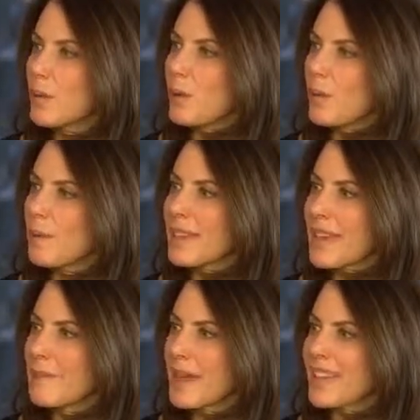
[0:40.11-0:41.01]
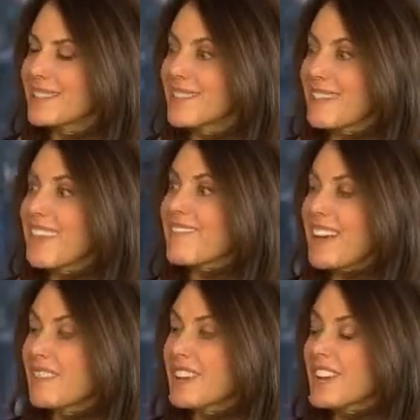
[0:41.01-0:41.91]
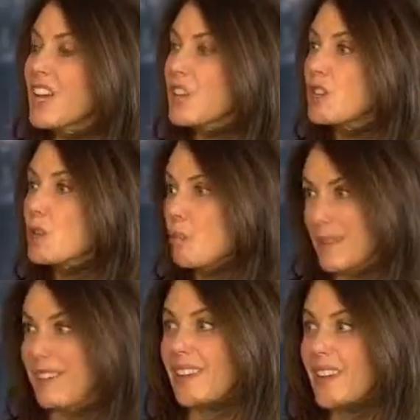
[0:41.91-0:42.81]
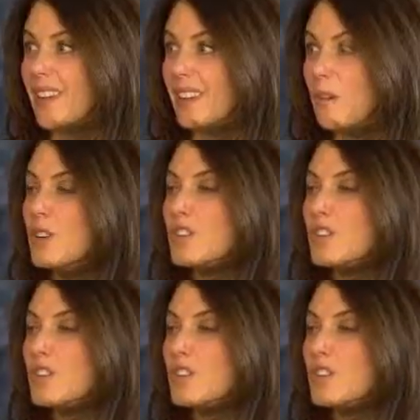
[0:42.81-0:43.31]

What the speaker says: more women than men said they found it humiliating.